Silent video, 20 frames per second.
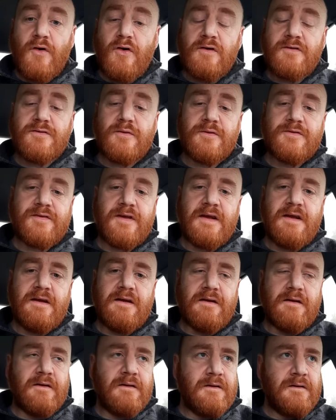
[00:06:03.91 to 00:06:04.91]
I've also
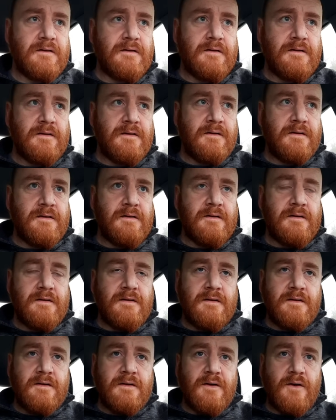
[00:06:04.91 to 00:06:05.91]
seen
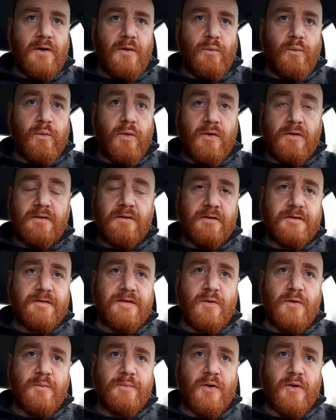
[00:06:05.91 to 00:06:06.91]
one
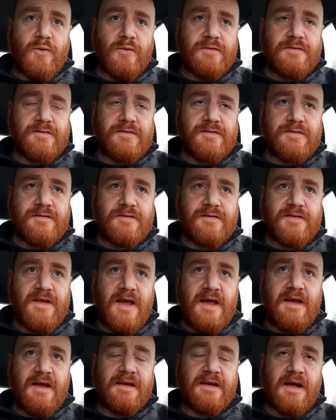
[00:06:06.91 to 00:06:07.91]
or two posts
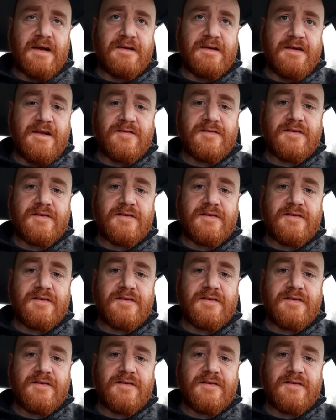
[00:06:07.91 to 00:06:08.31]
saying that